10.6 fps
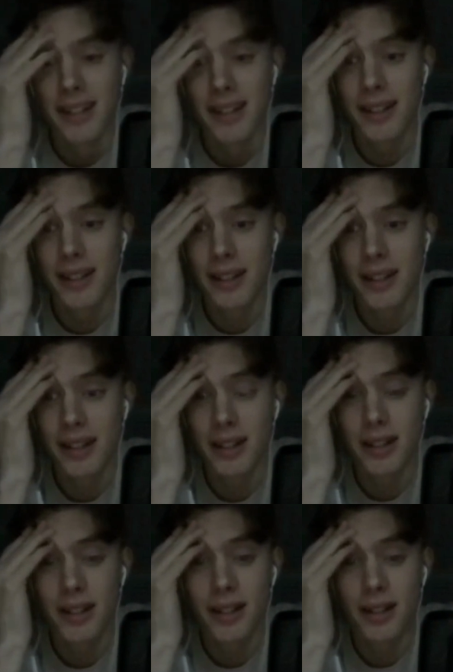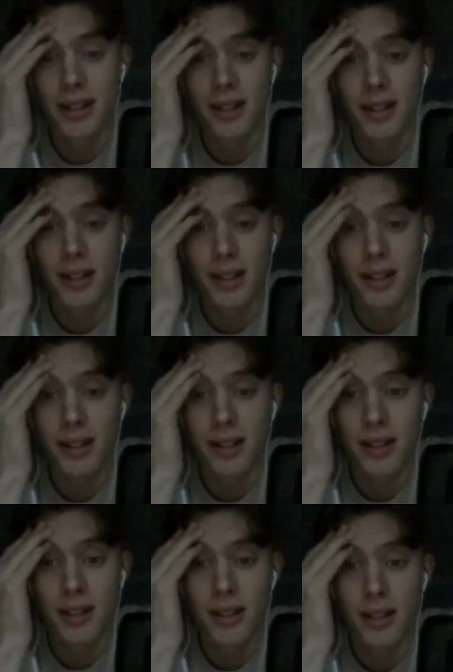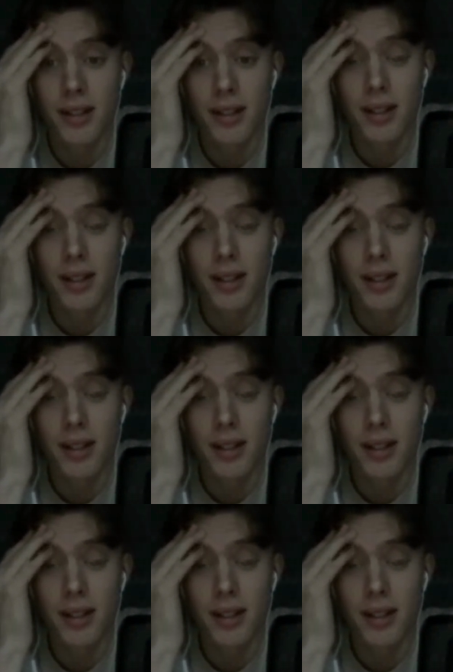No words are spoken by the person on screen.